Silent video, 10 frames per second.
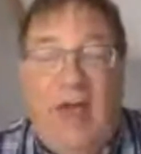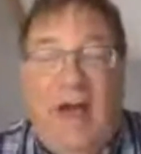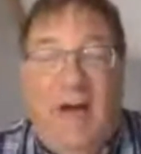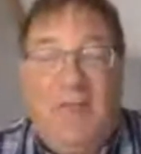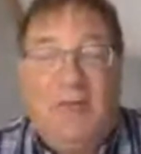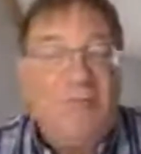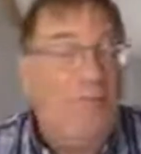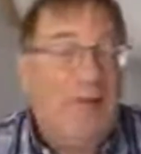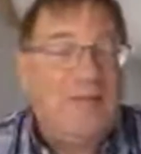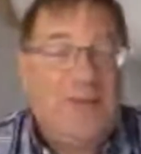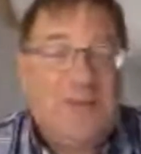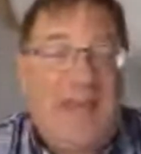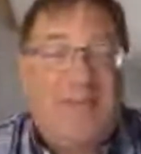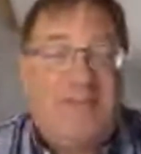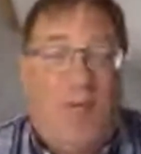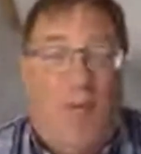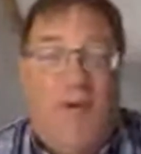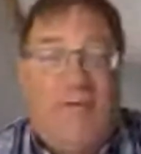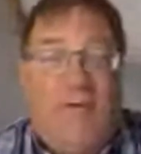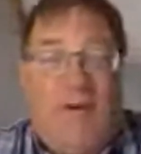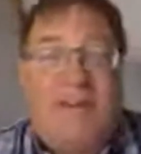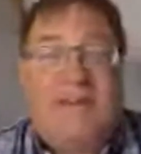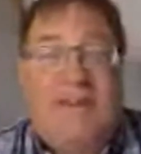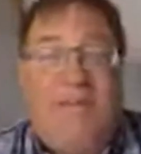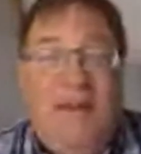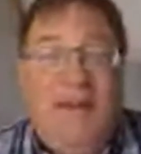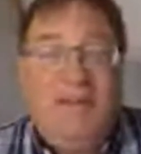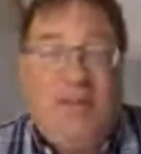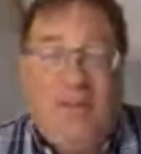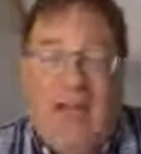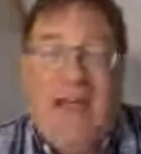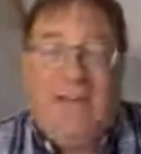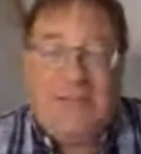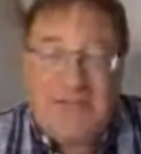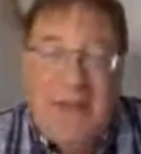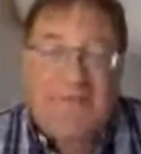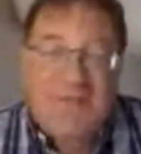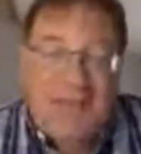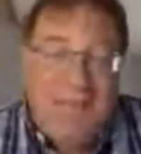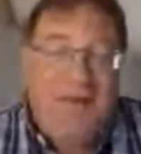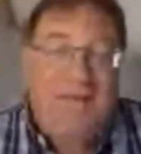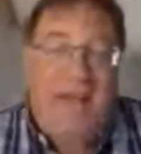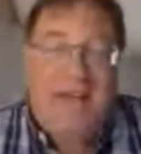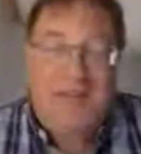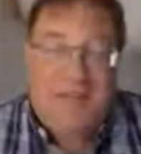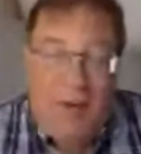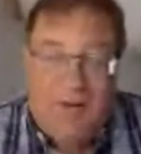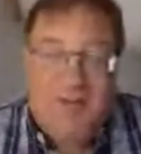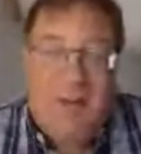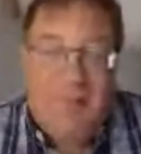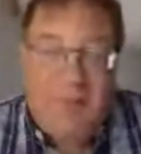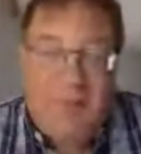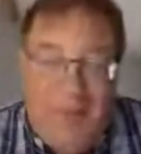Uh, Milton Melissa just gave us a wonderful list of sort of the kind of steps that can be taken, small steps,